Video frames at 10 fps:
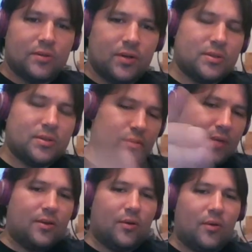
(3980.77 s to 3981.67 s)
Sorry. So
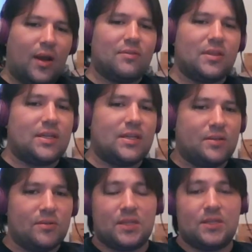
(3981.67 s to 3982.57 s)
yeah, you arrive in the
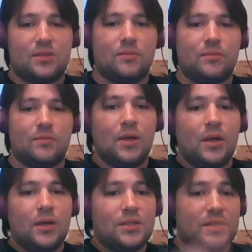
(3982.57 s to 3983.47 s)
Kitu system
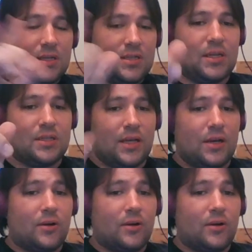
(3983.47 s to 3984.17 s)
6 days later.